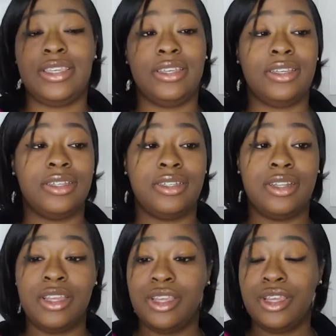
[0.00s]
and
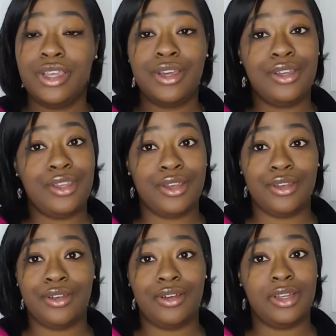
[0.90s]
your
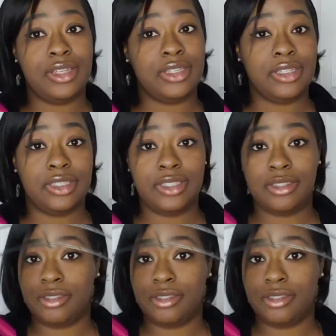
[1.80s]
girl is...